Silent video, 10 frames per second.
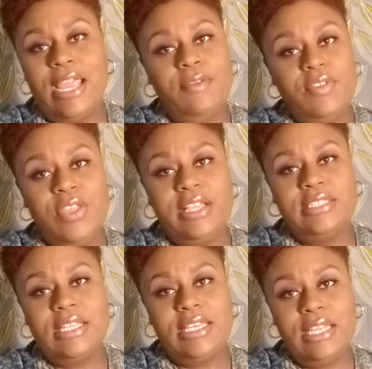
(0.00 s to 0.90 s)
everything
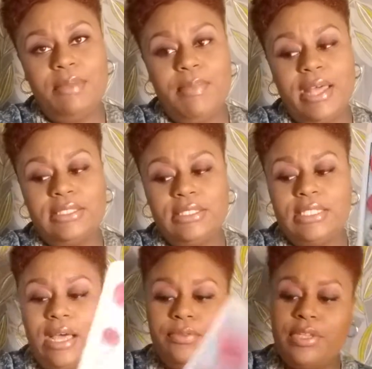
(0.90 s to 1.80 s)
is going to get balanced out.